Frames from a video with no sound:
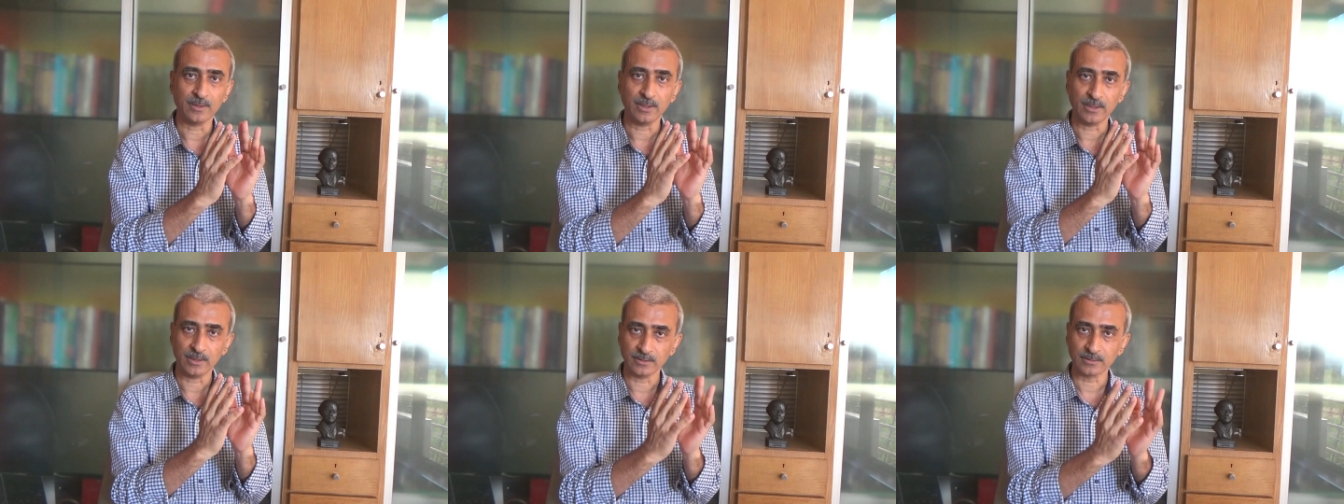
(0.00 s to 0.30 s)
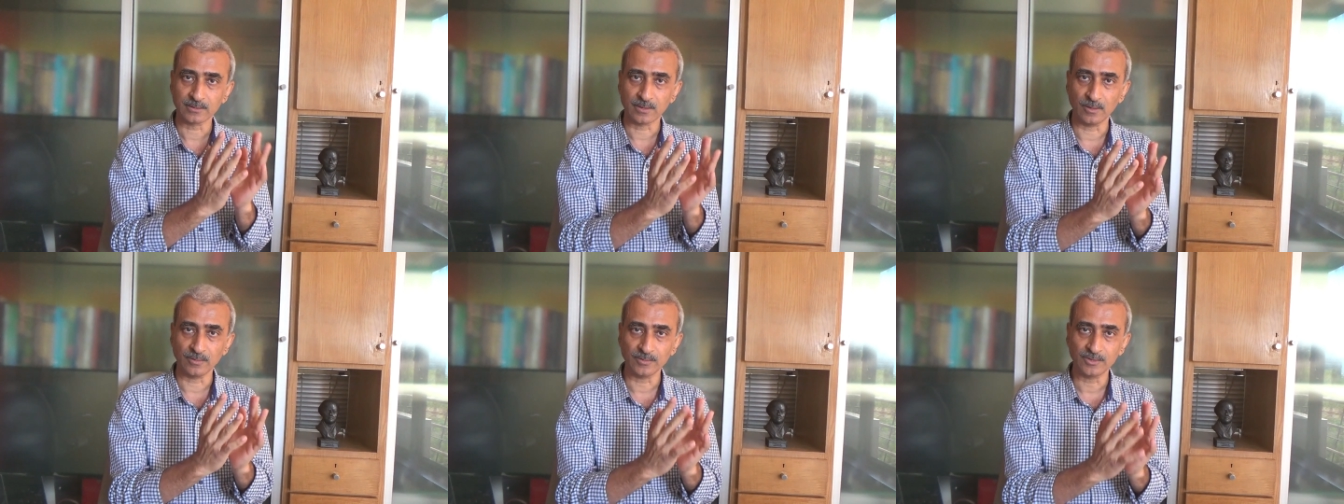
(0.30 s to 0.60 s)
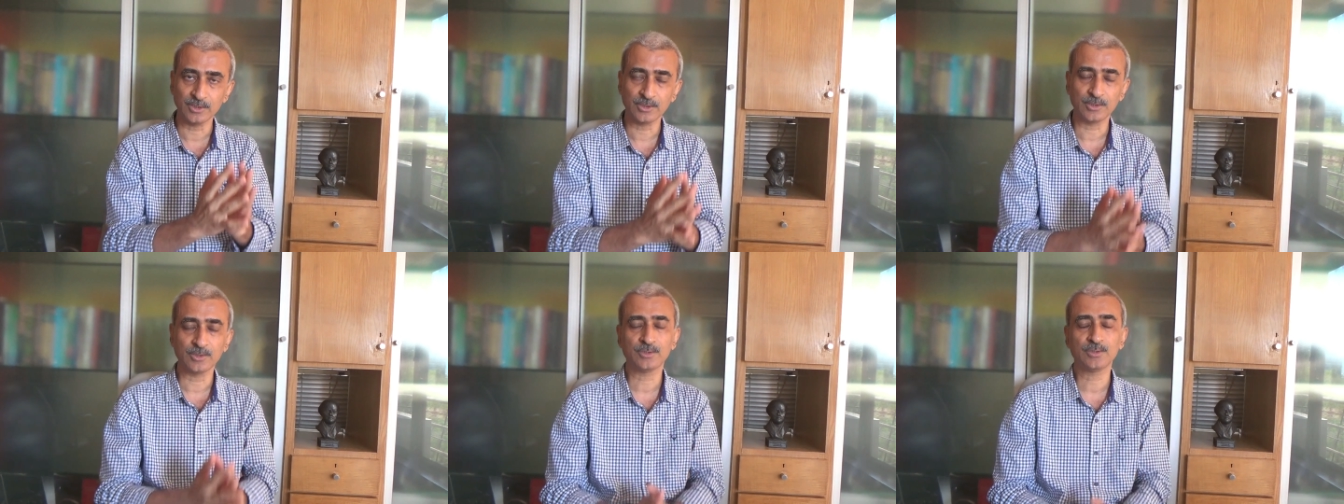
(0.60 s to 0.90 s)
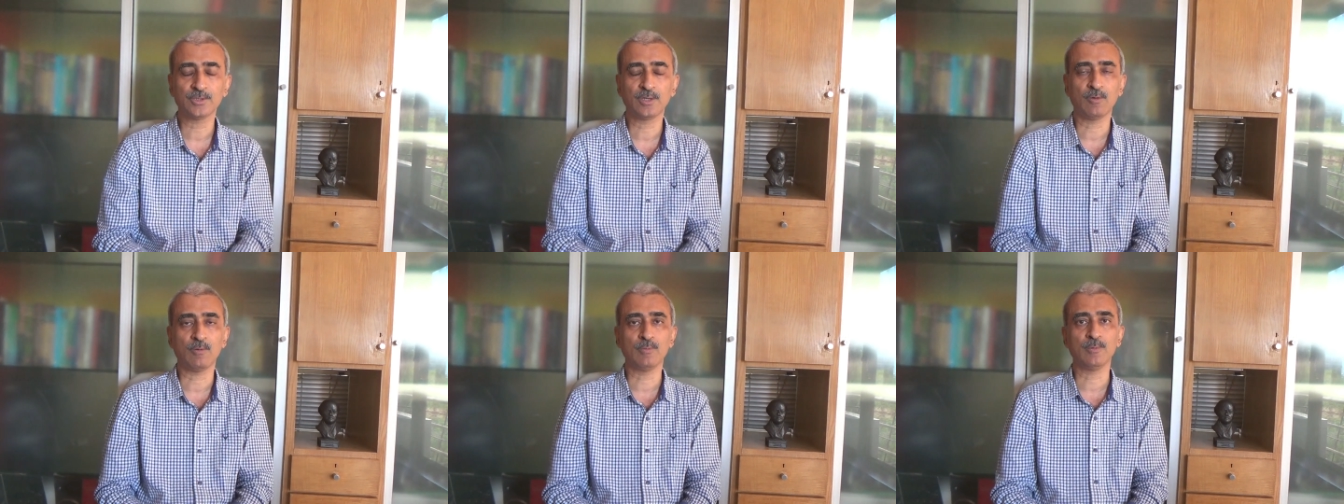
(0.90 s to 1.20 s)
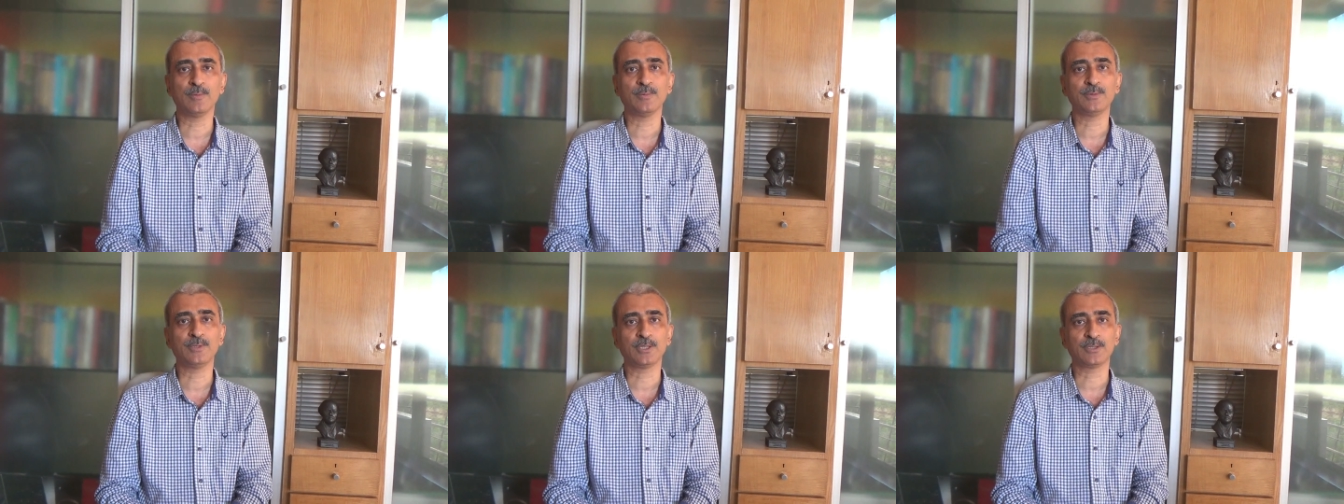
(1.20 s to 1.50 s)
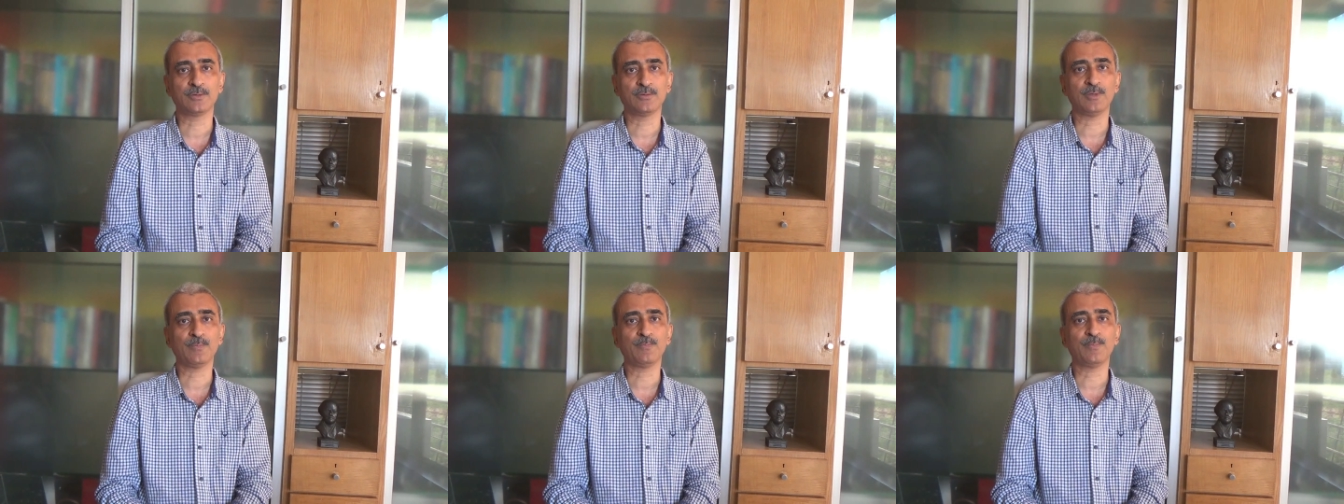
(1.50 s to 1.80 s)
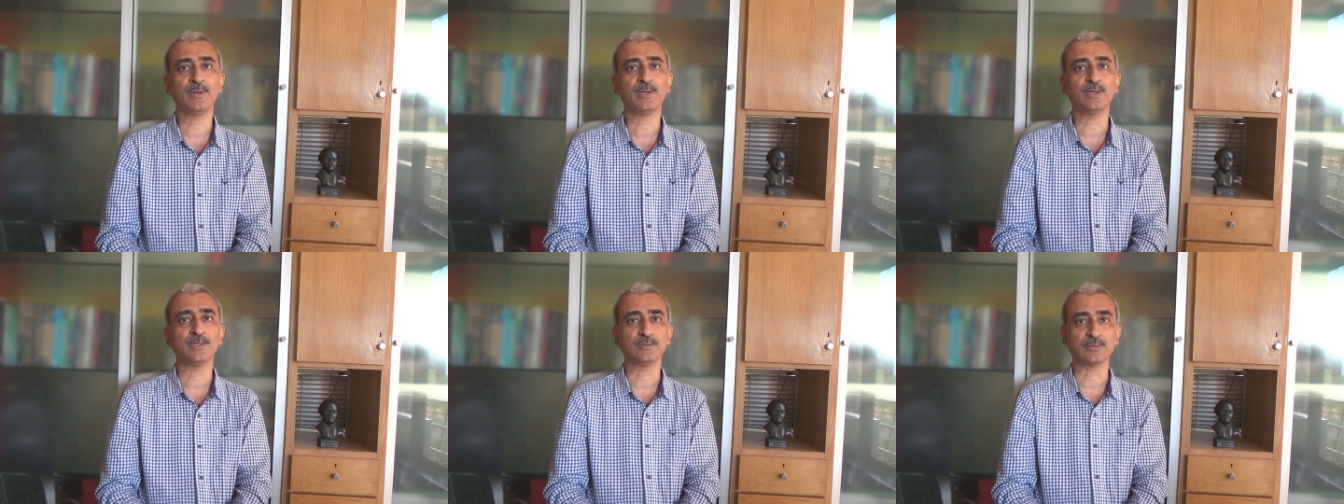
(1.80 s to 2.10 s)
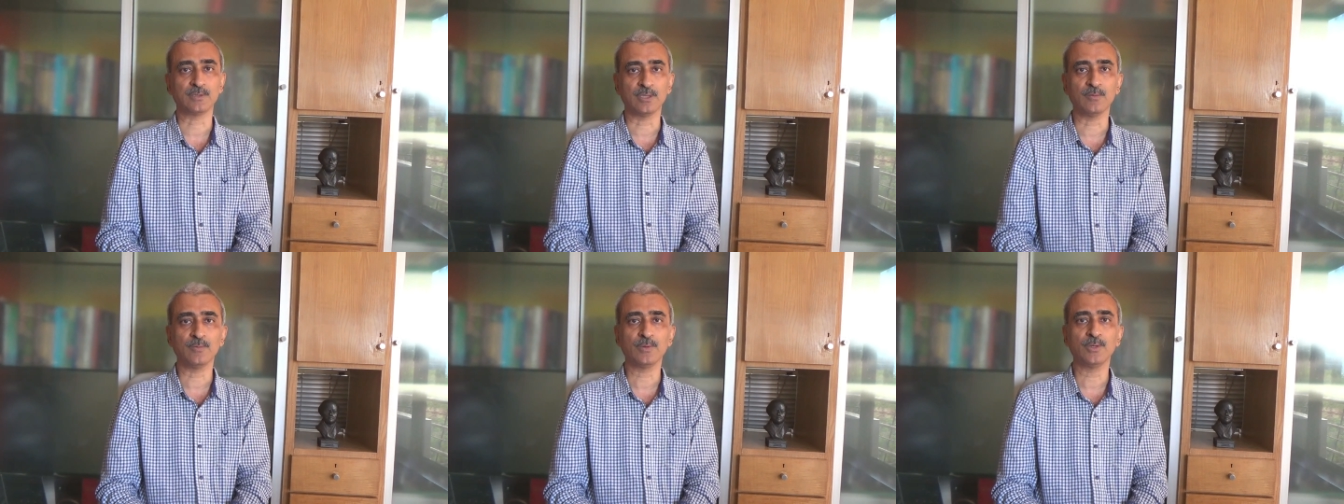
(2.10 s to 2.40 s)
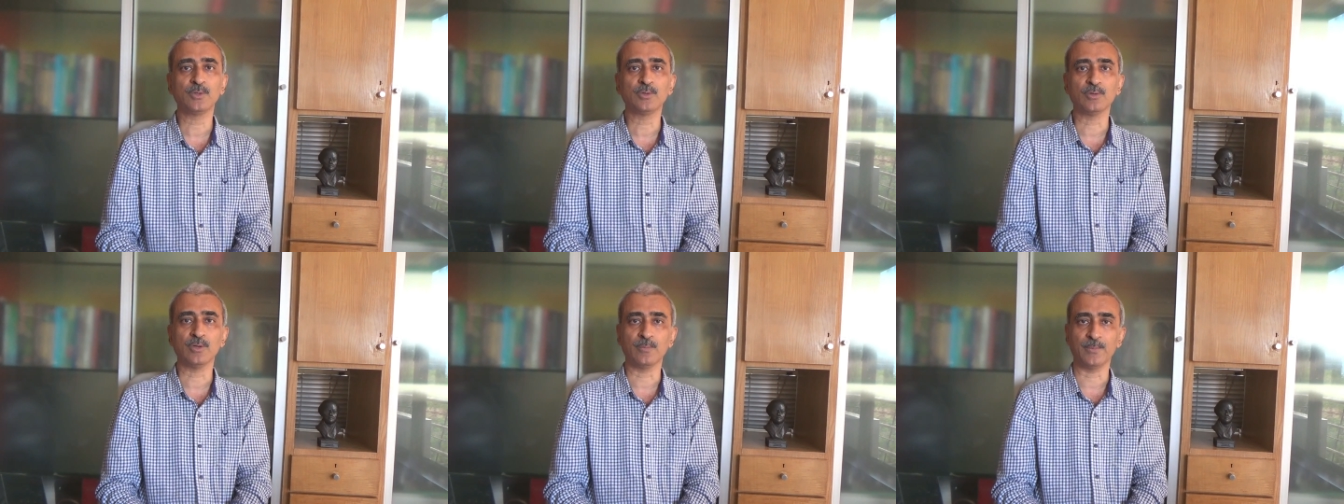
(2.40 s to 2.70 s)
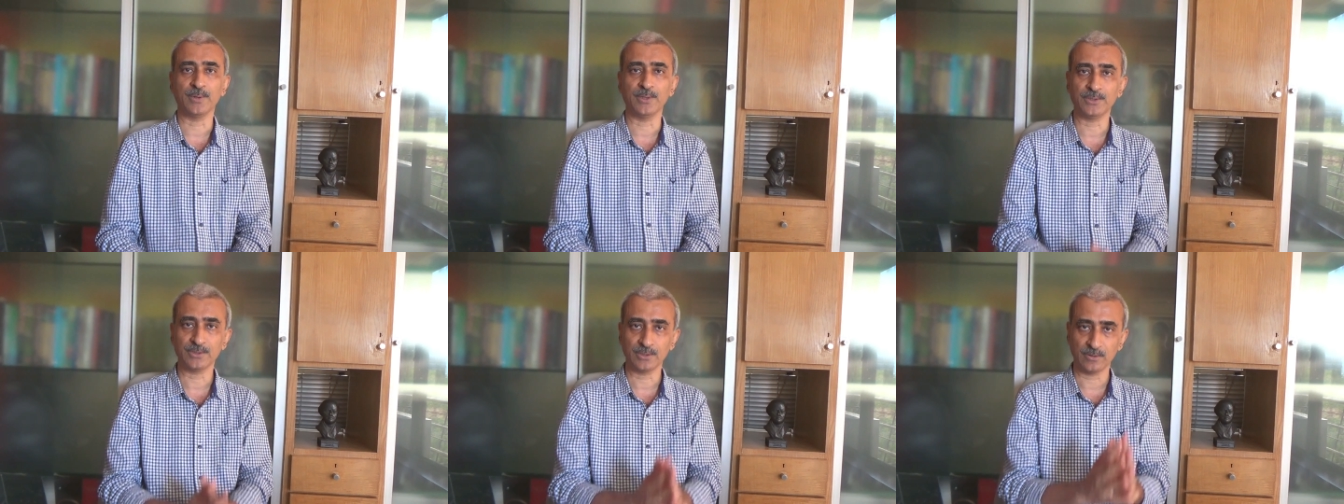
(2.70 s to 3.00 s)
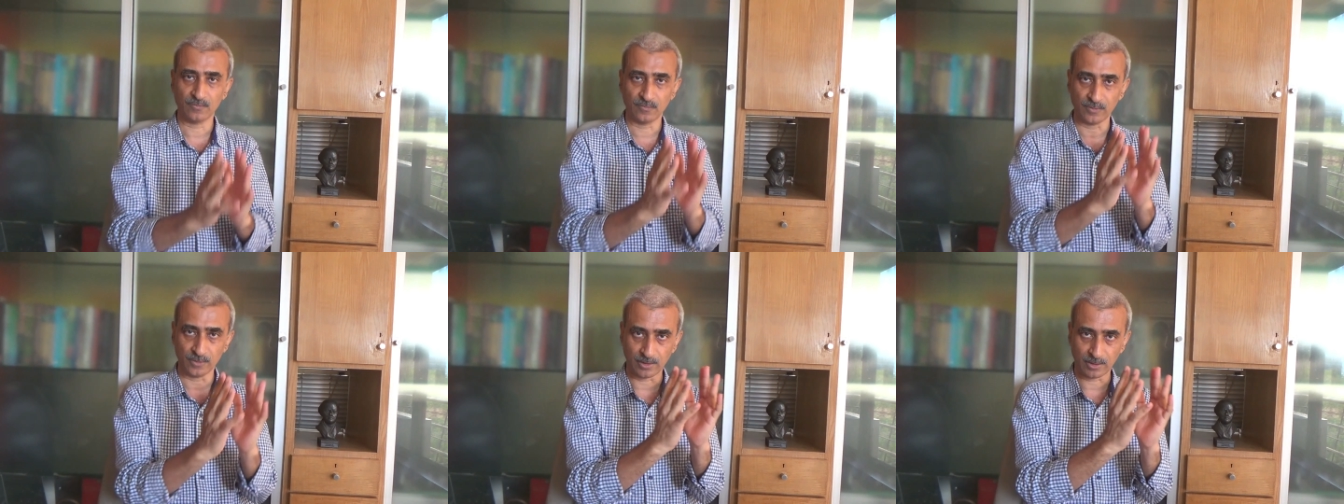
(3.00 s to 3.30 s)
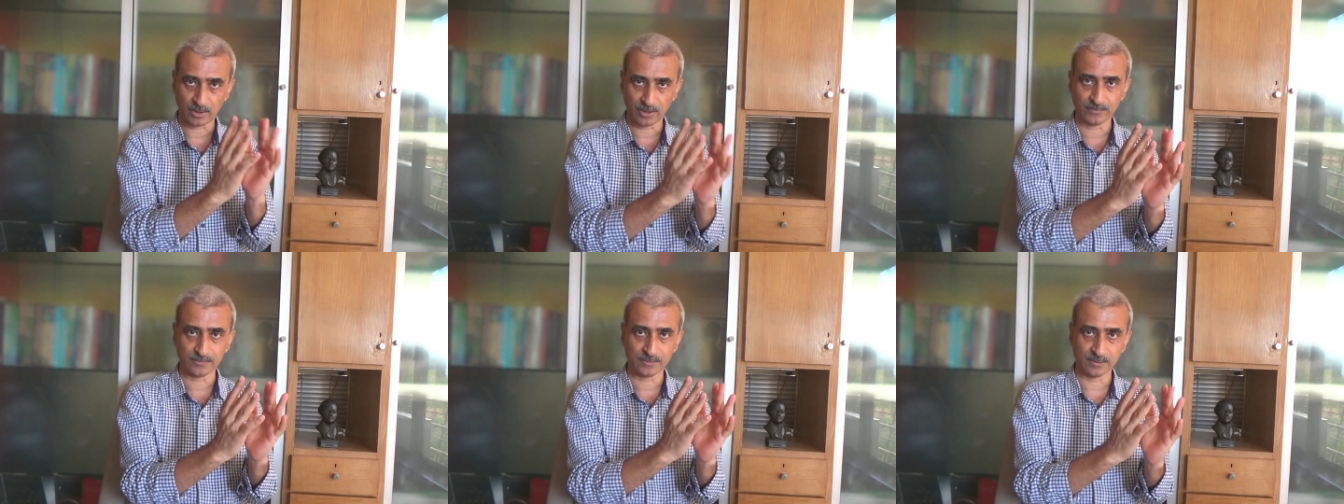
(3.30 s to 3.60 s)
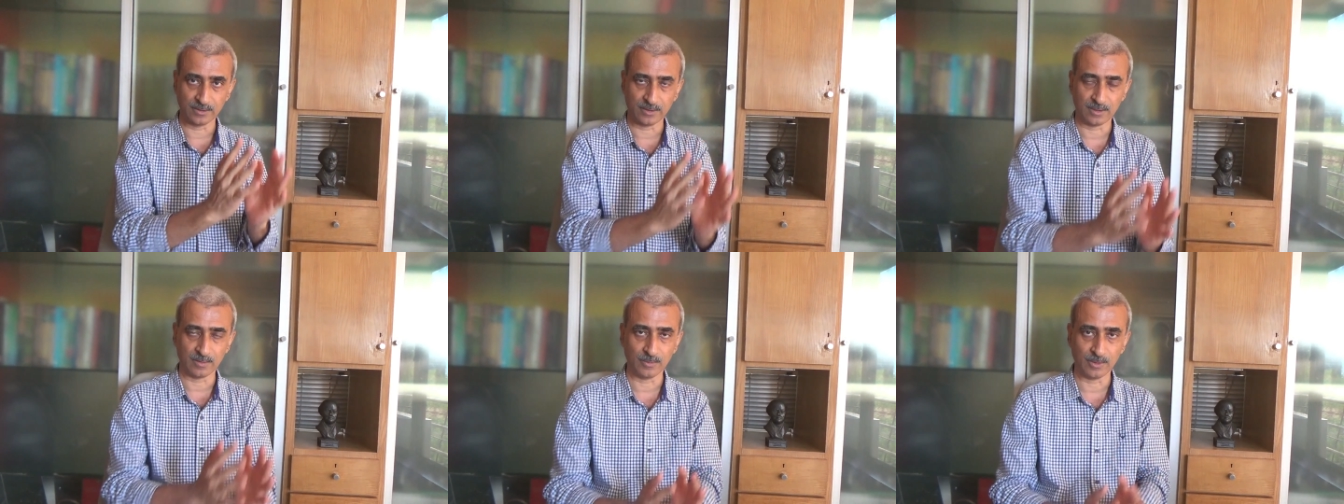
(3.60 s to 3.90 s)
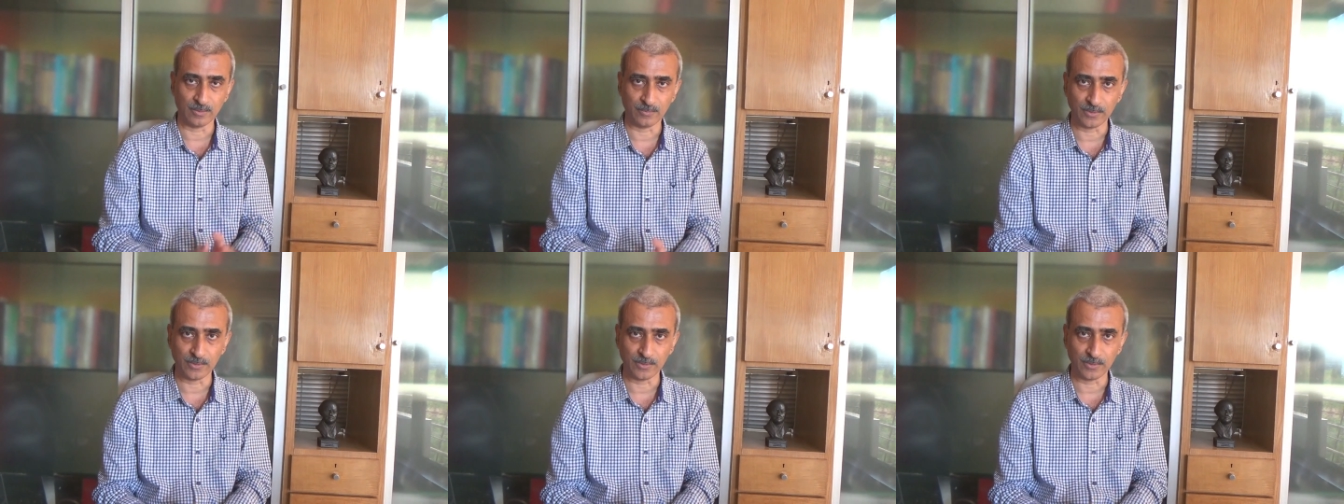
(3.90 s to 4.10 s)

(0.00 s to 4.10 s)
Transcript: that is constitutional homeopathic treatment is given to a patient for a considerable